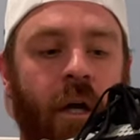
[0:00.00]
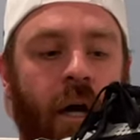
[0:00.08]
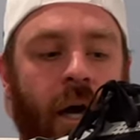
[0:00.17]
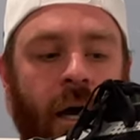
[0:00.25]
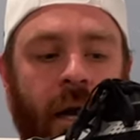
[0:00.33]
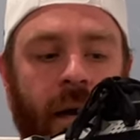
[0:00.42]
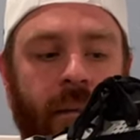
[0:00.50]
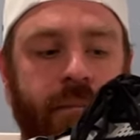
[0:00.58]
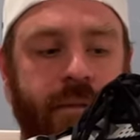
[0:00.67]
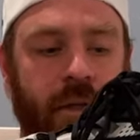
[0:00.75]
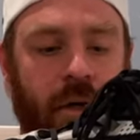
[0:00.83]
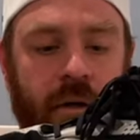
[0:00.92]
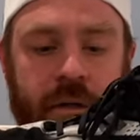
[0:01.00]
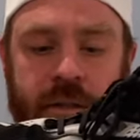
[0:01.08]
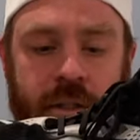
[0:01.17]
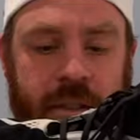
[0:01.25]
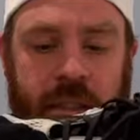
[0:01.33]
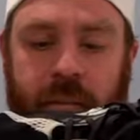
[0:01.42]
Um, so it's
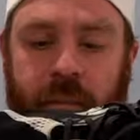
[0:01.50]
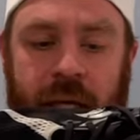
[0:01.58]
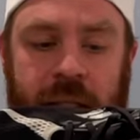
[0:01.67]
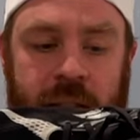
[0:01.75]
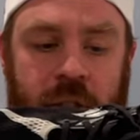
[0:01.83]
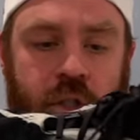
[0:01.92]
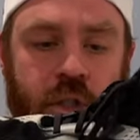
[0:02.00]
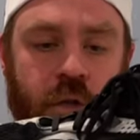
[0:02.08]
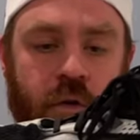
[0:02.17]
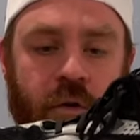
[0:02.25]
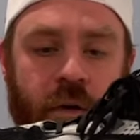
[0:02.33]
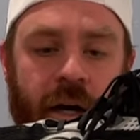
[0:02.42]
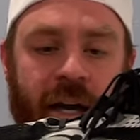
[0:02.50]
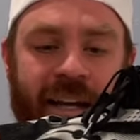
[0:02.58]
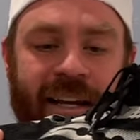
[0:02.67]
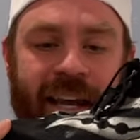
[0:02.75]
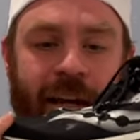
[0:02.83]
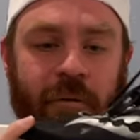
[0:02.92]
just an amazing shoe. I
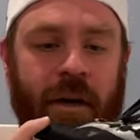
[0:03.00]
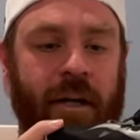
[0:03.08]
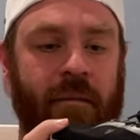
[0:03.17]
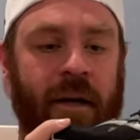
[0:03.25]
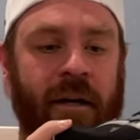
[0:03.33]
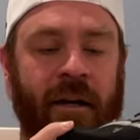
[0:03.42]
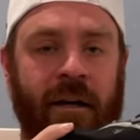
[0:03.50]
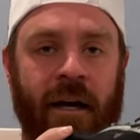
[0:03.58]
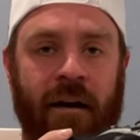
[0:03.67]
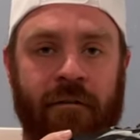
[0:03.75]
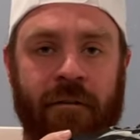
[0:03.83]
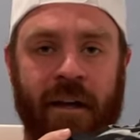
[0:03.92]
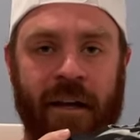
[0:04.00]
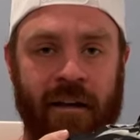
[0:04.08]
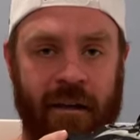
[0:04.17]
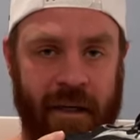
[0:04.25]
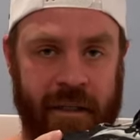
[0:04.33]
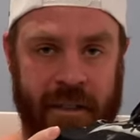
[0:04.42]
can't recommend it enough.
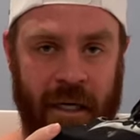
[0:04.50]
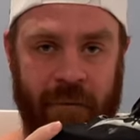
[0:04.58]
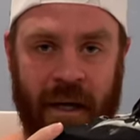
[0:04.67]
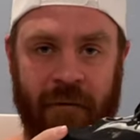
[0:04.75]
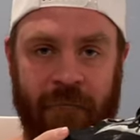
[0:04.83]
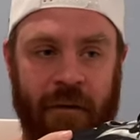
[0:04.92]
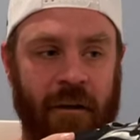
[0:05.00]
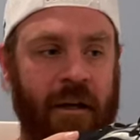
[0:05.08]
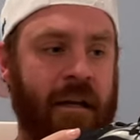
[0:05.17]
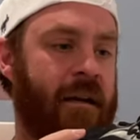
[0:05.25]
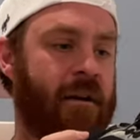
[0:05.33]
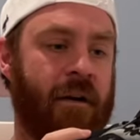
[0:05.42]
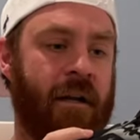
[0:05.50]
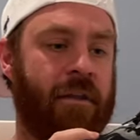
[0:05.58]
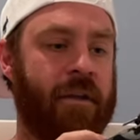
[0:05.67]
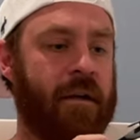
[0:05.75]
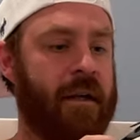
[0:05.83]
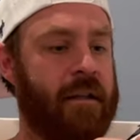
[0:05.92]
Like I said, I'm not affiliated or
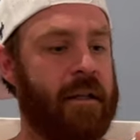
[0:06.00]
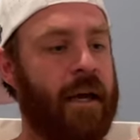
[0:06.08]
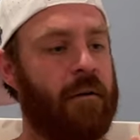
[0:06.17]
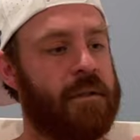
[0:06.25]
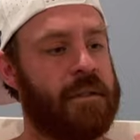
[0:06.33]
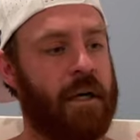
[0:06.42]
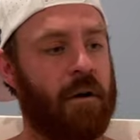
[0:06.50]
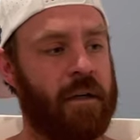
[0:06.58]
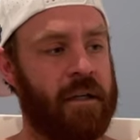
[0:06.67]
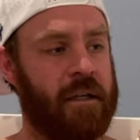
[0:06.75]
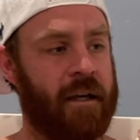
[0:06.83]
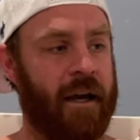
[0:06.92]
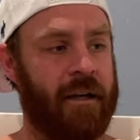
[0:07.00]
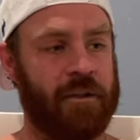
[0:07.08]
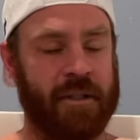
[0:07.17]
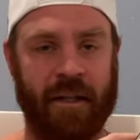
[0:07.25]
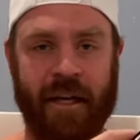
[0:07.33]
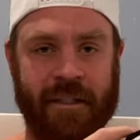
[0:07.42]
anything like that with Saucony. I
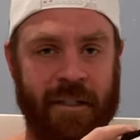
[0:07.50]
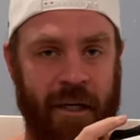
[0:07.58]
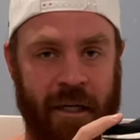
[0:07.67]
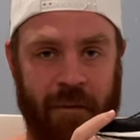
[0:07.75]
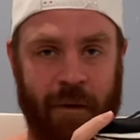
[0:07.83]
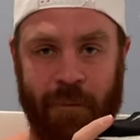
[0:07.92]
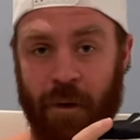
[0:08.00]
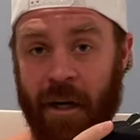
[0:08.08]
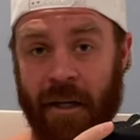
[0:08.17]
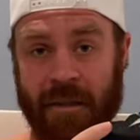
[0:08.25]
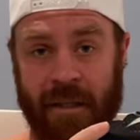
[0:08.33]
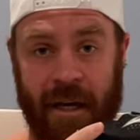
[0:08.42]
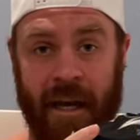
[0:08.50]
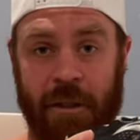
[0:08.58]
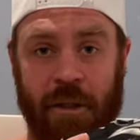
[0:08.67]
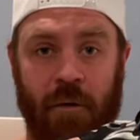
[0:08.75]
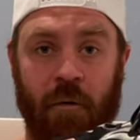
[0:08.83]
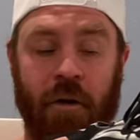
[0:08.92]
just like talking about products that
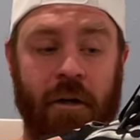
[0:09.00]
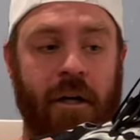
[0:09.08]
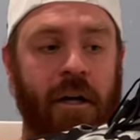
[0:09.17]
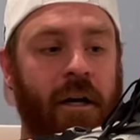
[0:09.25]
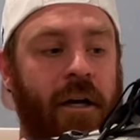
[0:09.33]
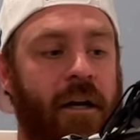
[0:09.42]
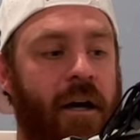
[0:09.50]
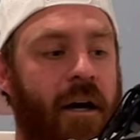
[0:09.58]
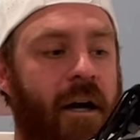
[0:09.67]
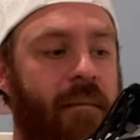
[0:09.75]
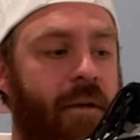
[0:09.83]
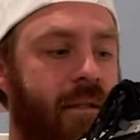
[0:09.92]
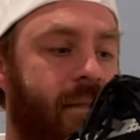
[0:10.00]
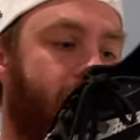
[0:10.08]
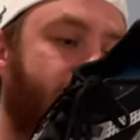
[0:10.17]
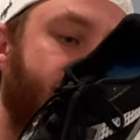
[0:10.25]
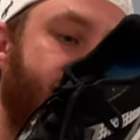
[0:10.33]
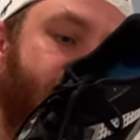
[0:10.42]
actually work. Um, and so
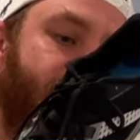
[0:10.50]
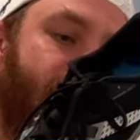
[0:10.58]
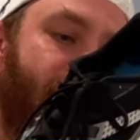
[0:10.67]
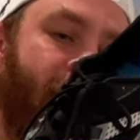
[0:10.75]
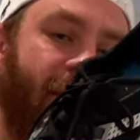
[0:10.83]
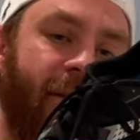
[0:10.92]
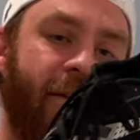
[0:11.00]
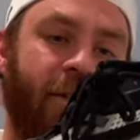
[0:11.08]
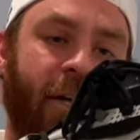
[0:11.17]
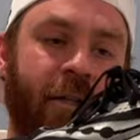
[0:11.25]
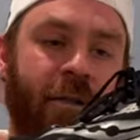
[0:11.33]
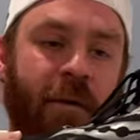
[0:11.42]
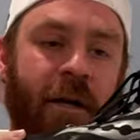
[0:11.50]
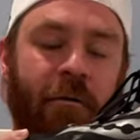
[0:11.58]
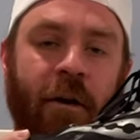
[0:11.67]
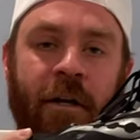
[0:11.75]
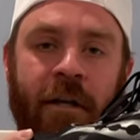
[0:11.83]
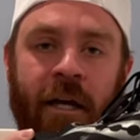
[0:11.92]
this has been one that changed my
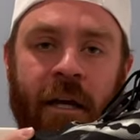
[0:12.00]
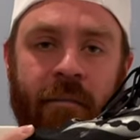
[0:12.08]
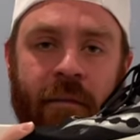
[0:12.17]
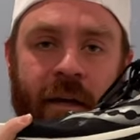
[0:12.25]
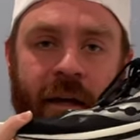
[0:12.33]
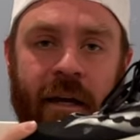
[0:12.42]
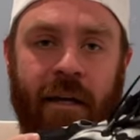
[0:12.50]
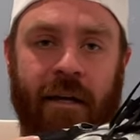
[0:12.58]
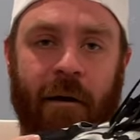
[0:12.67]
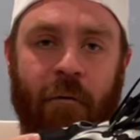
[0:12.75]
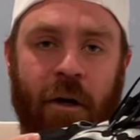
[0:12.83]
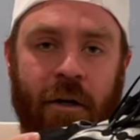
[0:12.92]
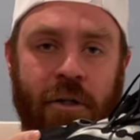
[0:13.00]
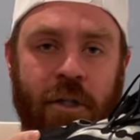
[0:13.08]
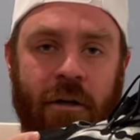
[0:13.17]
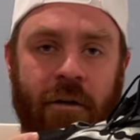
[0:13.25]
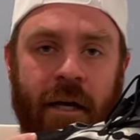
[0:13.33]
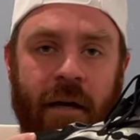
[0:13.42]
running game and I wanted to
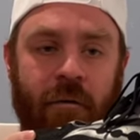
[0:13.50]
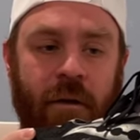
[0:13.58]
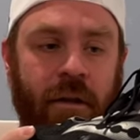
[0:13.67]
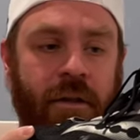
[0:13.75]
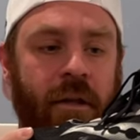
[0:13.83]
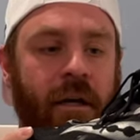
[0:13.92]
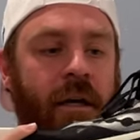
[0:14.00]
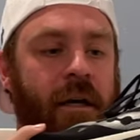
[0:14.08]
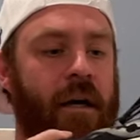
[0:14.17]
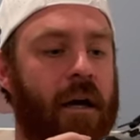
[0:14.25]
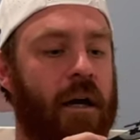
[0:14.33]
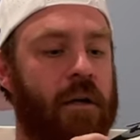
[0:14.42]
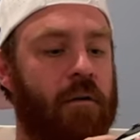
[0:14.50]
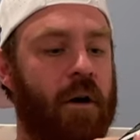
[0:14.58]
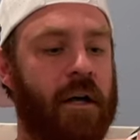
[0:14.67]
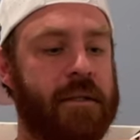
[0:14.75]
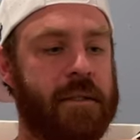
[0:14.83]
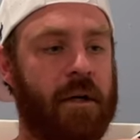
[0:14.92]
share that with uh, you
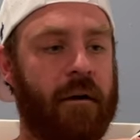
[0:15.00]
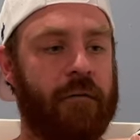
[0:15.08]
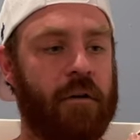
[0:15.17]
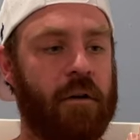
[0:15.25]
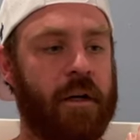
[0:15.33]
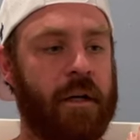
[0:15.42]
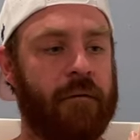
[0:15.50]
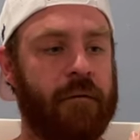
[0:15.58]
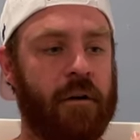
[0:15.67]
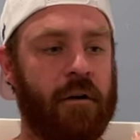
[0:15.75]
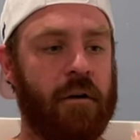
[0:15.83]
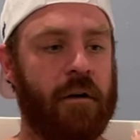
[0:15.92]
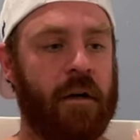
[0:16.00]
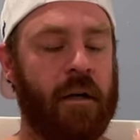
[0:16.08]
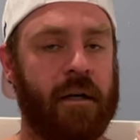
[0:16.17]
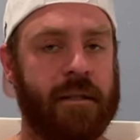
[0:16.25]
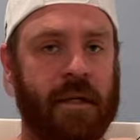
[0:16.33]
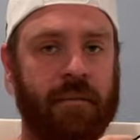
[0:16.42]
all. So if you're looking for
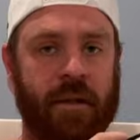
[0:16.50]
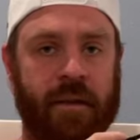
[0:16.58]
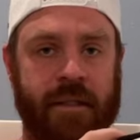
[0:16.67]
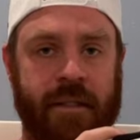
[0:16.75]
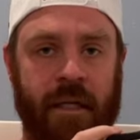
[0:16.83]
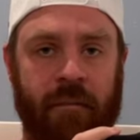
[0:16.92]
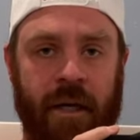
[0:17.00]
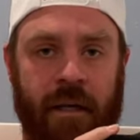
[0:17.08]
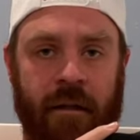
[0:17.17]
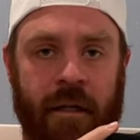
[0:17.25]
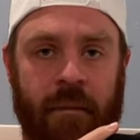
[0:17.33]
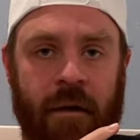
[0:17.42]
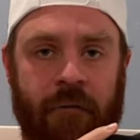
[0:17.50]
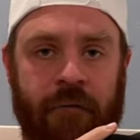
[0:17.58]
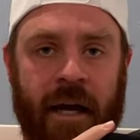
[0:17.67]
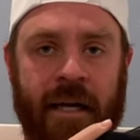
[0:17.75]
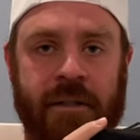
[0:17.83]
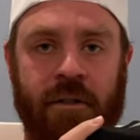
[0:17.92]
something that's going to make you a little bit
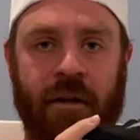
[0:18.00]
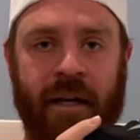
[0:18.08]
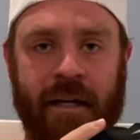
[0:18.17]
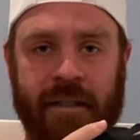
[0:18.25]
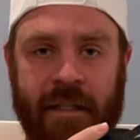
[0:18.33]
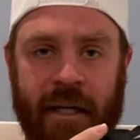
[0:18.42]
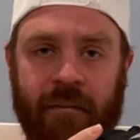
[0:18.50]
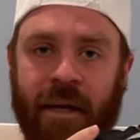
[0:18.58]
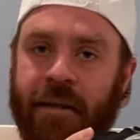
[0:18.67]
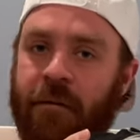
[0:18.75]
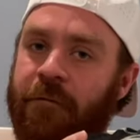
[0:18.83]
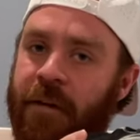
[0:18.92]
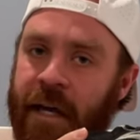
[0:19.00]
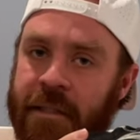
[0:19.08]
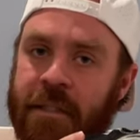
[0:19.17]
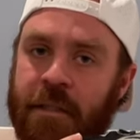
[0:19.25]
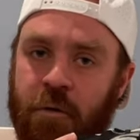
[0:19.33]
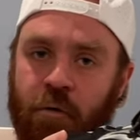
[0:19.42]
faster, like I said, I'm not the
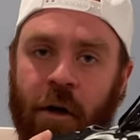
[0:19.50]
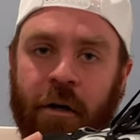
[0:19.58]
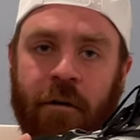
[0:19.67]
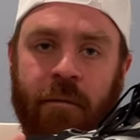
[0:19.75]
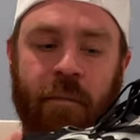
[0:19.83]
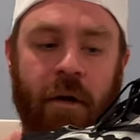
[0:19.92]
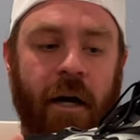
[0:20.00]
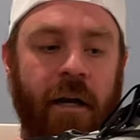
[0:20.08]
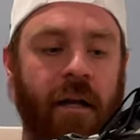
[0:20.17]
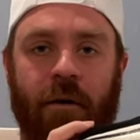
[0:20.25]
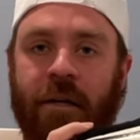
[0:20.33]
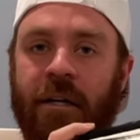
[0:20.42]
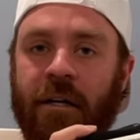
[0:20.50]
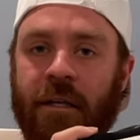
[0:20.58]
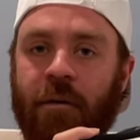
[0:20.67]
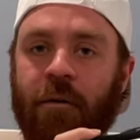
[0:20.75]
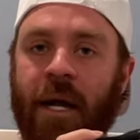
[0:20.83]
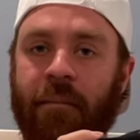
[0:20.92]
fastest runner, but
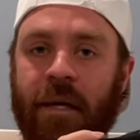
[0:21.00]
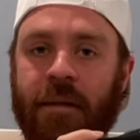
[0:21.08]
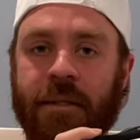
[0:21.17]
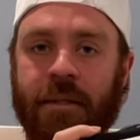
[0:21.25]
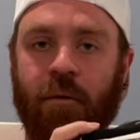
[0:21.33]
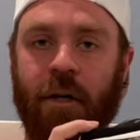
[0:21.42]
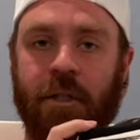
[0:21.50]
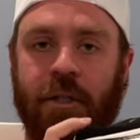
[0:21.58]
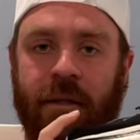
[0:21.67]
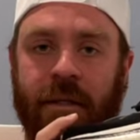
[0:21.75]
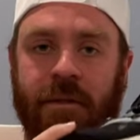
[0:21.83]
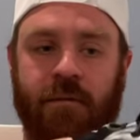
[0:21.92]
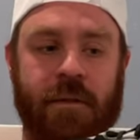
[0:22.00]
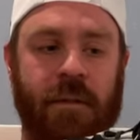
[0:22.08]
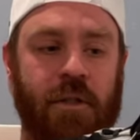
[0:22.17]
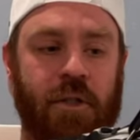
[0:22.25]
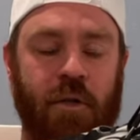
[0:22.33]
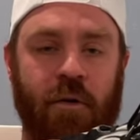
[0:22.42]
immediately when I made the switch, this was the
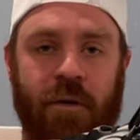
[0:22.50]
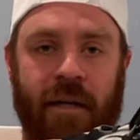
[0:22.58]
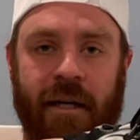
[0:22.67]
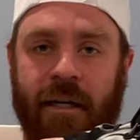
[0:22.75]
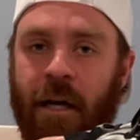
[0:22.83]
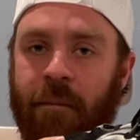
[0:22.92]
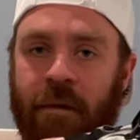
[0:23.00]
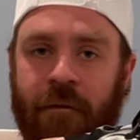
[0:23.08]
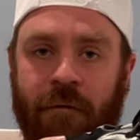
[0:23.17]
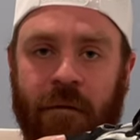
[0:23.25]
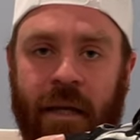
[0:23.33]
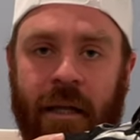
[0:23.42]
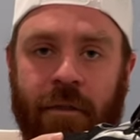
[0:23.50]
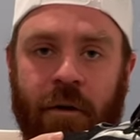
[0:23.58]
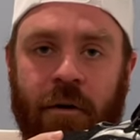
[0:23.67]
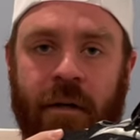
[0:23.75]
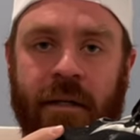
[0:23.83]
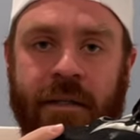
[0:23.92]
shoe that cut me from 8.30
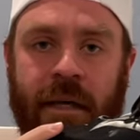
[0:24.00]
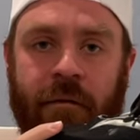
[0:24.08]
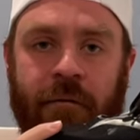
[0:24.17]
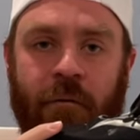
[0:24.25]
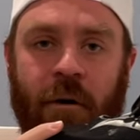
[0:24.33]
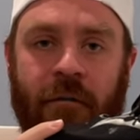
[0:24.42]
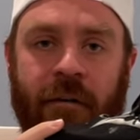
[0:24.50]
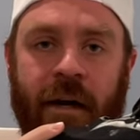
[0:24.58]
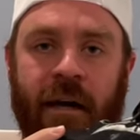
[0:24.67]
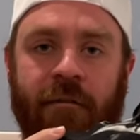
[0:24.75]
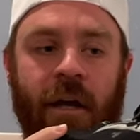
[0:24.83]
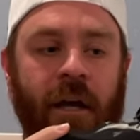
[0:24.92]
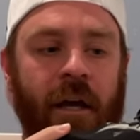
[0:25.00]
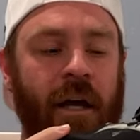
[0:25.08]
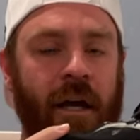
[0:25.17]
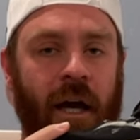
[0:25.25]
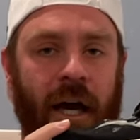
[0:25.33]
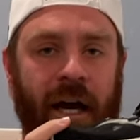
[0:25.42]
to 7.45.
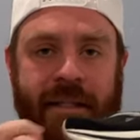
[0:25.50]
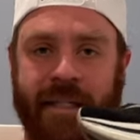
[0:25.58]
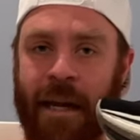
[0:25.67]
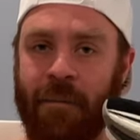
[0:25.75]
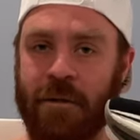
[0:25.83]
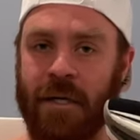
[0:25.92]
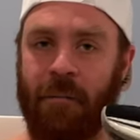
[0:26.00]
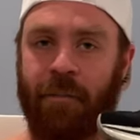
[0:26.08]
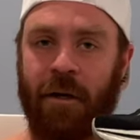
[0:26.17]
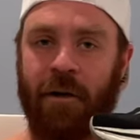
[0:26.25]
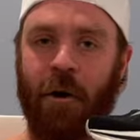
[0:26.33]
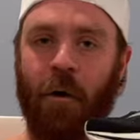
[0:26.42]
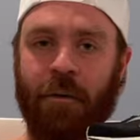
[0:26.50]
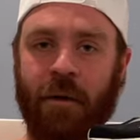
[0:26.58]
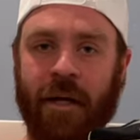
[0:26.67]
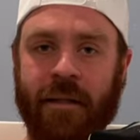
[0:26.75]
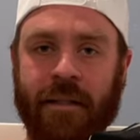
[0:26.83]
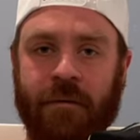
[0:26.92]
Uh, timer's up here. Hope you
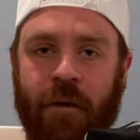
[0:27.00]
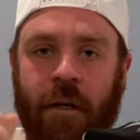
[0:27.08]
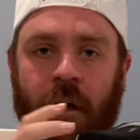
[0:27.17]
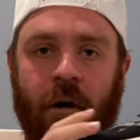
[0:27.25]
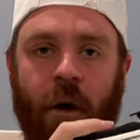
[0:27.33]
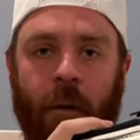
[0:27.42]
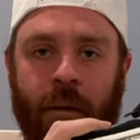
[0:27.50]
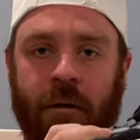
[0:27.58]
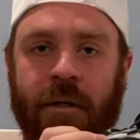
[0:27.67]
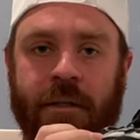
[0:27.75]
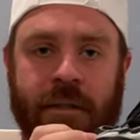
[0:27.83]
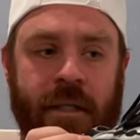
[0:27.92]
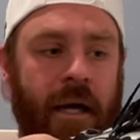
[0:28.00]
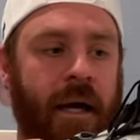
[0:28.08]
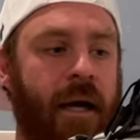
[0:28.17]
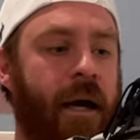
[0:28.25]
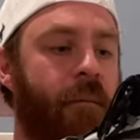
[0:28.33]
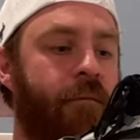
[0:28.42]
liked this video. Hope it was
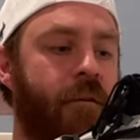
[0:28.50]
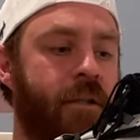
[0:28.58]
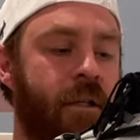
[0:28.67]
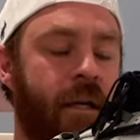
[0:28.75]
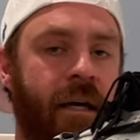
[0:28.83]
uh, helpful to you.